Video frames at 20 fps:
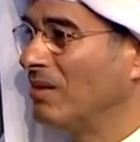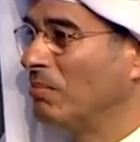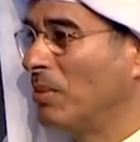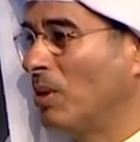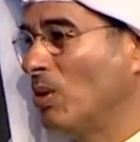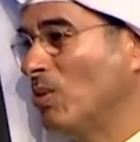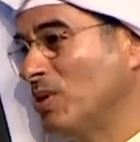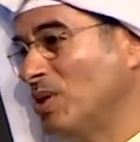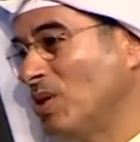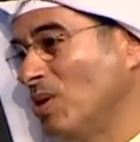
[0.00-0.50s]

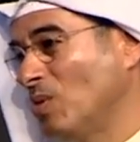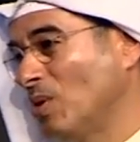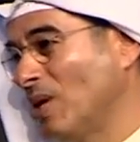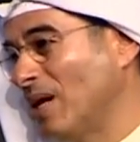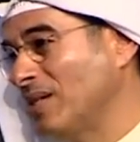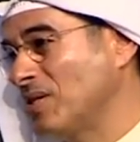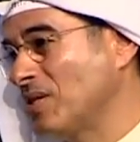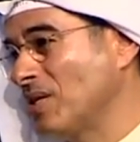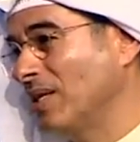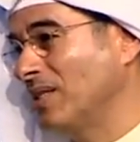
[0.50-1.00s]
But also, when
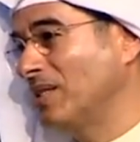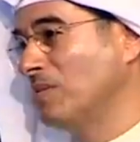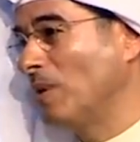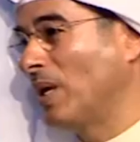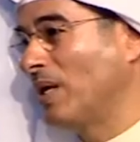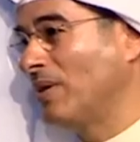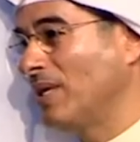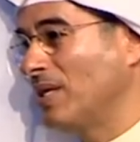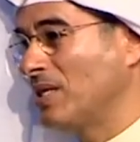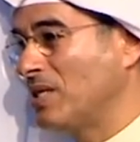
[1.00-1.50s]
I started
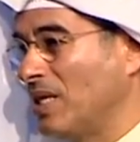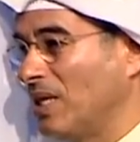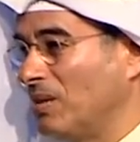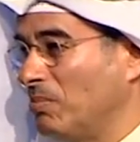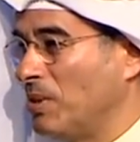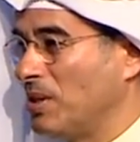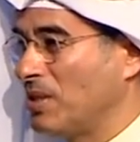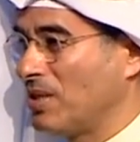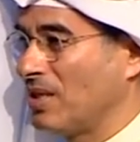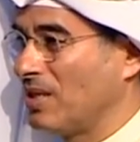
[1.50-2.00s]
my real
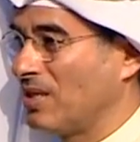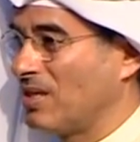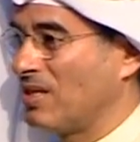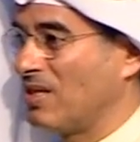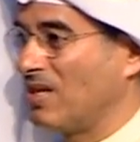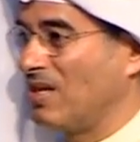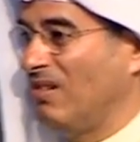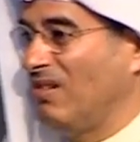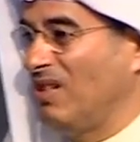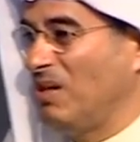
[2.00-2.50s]
estate business,
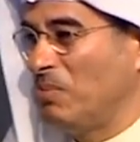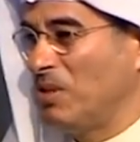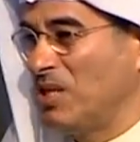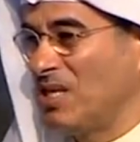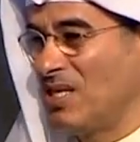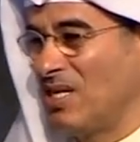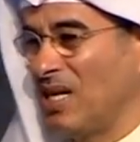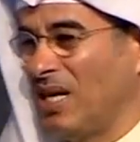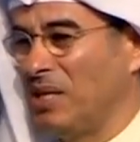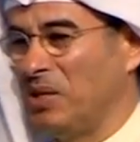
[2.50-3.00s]
the only
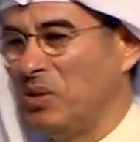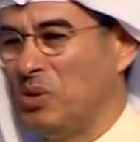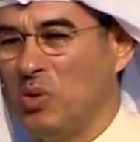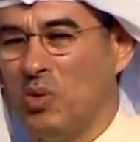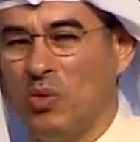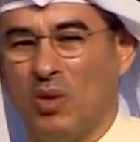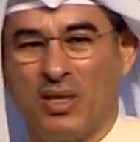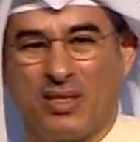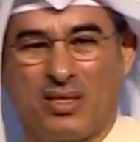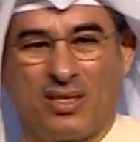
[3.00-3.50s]
business I knew
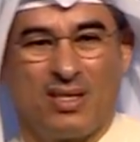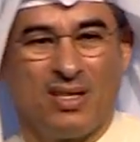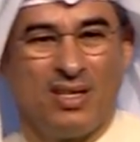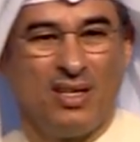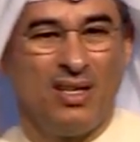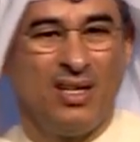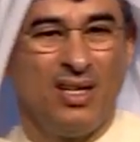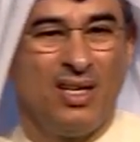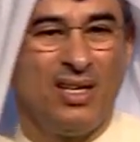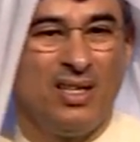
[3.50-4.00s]
was,
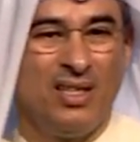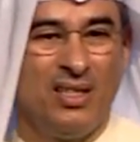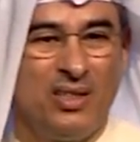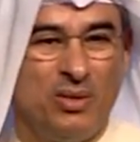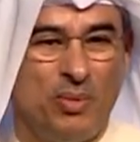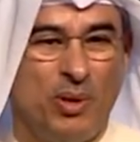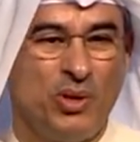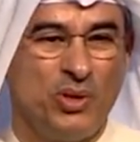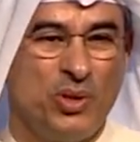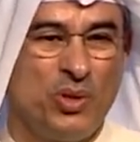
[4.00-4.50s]

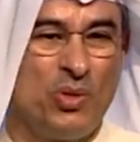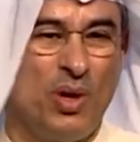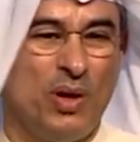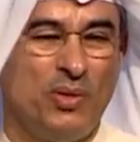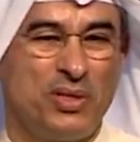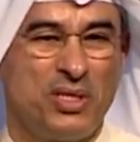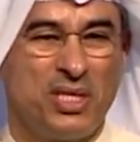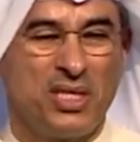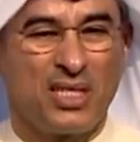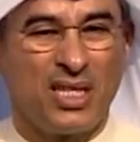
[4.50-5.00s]
to be honest with you, I
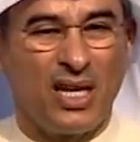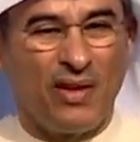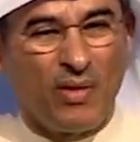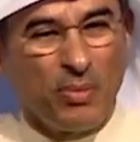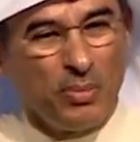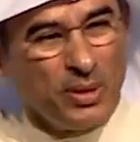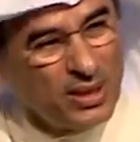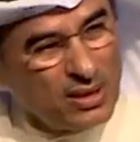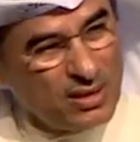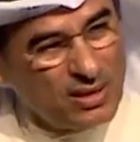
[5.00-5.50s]
was just
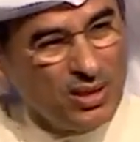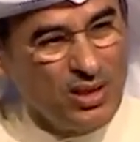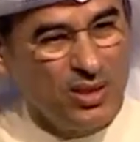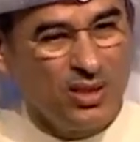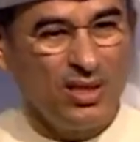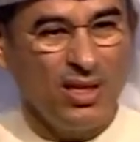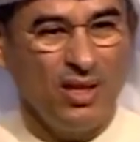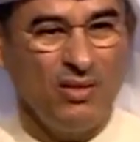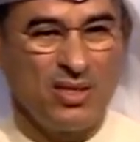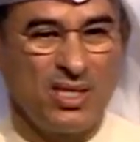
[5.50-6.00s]
government.
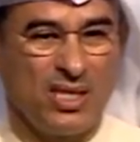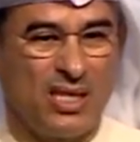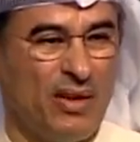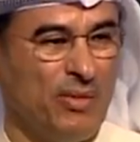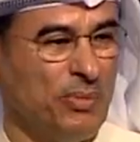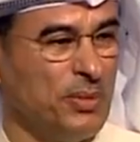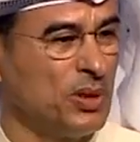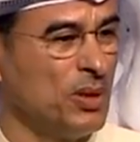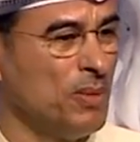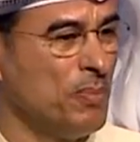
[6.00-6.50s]
I was a
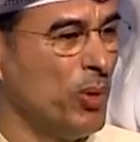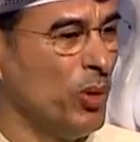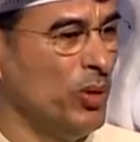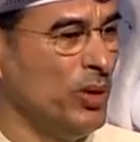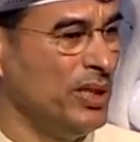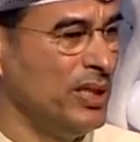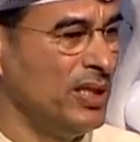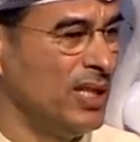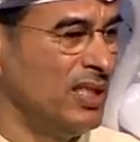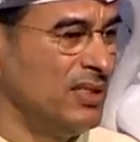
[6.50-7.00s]
government
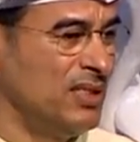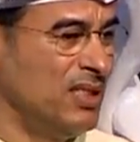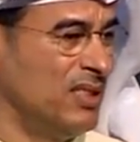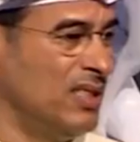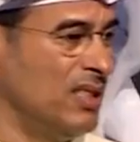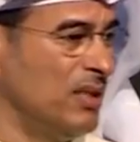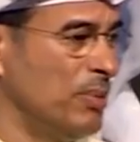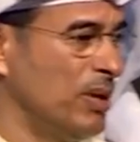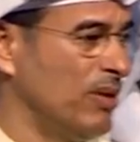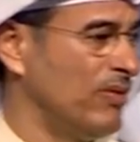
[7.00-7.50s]
employee. I
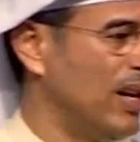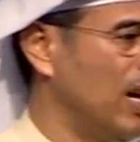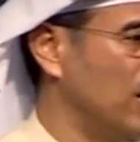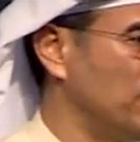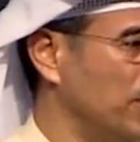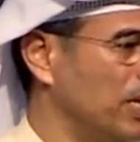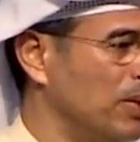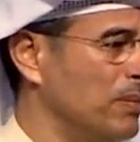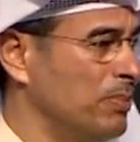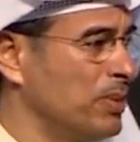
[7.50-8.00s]
did a bit of
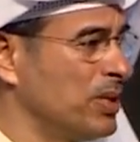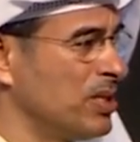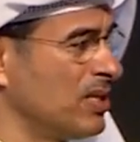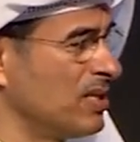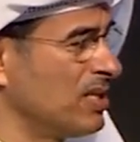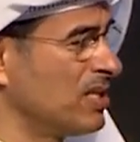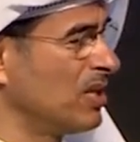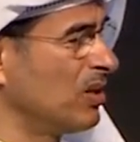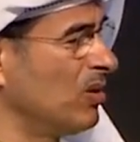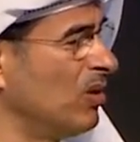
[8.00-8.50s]
aluminium
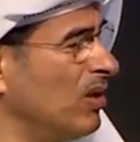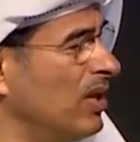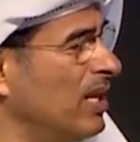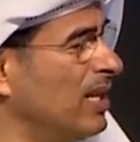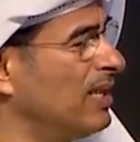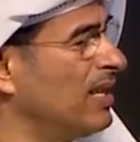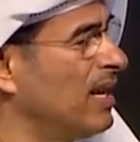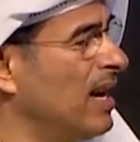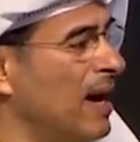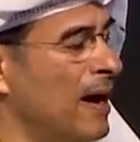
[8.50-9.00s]
business and all
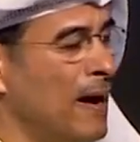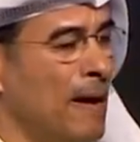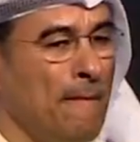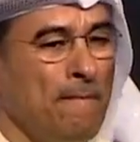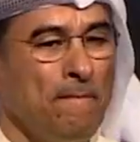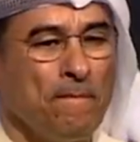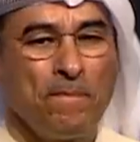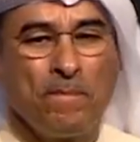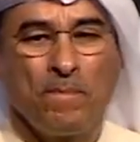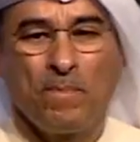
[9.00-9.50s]
that.
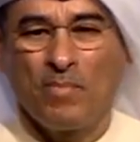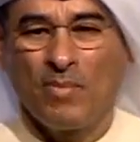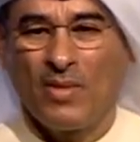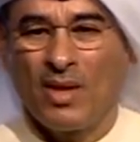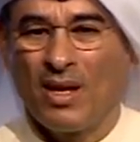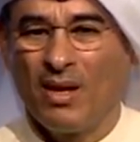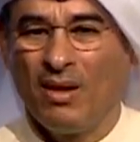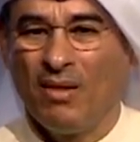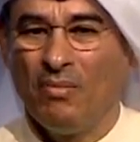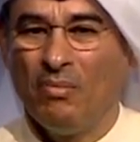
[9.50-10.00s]

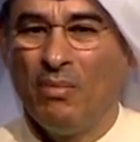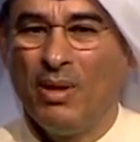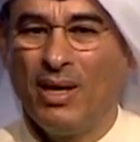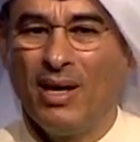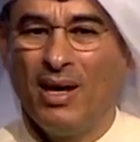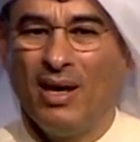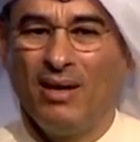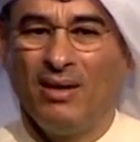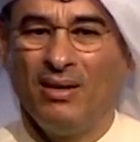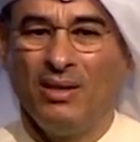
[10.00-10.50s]

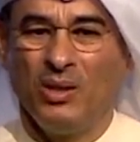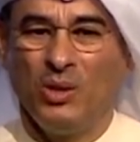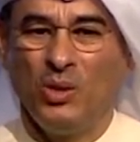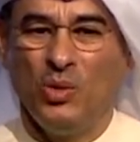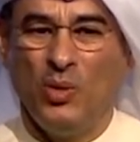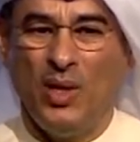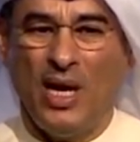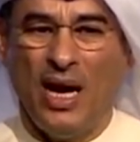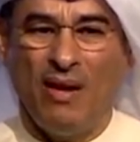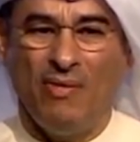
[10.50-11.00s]
But
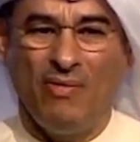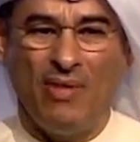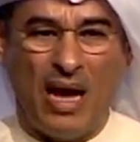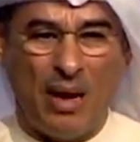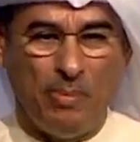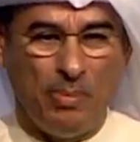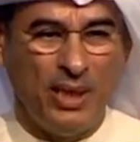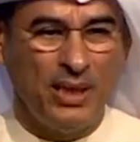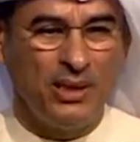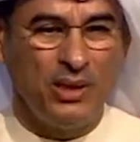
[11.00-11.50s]
do we have the
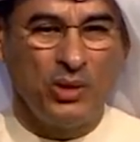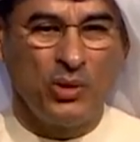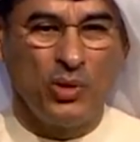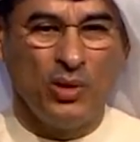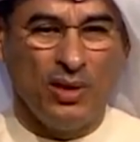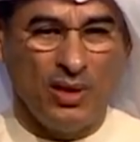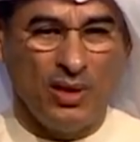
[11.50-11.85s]
ability to